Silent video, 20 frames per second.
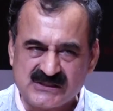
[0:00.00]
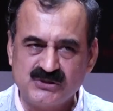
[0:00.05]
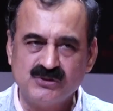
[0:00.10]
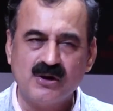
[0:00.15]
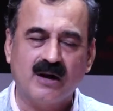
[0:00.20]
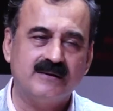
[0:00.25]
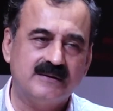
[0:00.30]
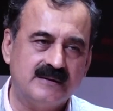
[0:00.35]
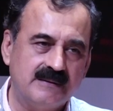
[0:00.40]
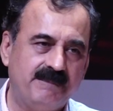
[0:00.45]

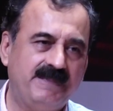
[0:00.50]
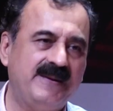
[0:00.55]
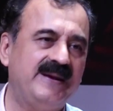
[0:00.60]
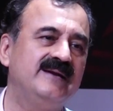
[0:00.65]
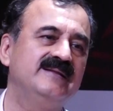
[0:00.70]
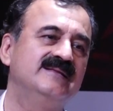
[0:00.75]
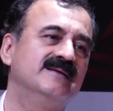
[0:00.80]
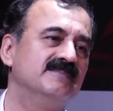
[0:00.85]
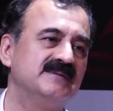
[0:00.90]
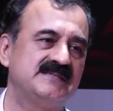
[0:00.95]
But let's
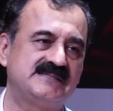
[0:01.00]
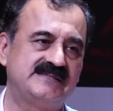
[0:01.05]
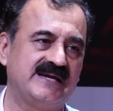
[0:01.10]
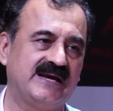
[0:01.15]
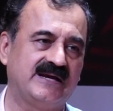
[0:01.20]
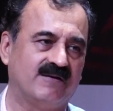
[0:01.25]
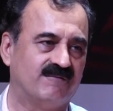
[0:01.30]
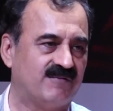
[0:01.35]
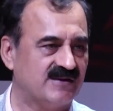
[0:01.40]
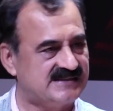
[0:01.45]
not
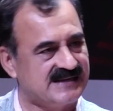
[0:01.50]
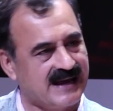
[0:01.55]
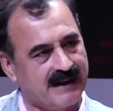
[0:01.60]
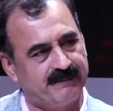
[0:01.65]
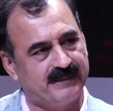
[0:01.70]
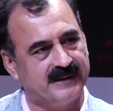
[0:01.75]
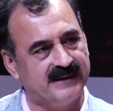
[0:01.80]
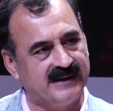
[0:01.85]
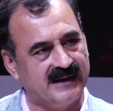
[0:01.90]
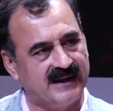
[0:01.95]
repeat the
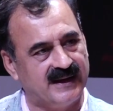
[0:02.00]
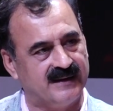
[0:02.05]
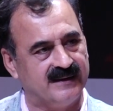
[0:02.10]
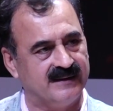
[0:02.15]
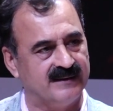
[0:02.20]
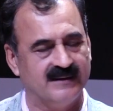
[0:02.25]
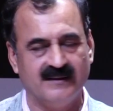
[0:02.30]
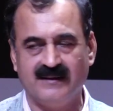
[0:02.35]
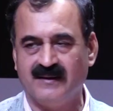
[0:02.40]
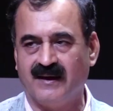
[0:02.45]
mistake of what's
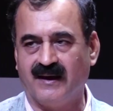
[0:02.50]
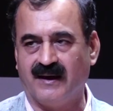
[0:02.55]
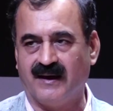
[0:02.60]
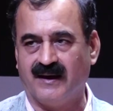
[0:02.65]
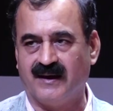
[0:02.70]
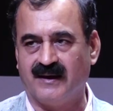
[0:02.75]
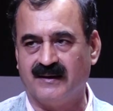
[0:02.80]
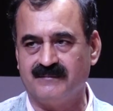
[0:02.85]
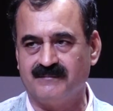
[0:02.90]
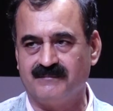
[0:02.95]
happened
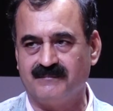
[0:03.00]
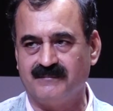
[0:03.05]
in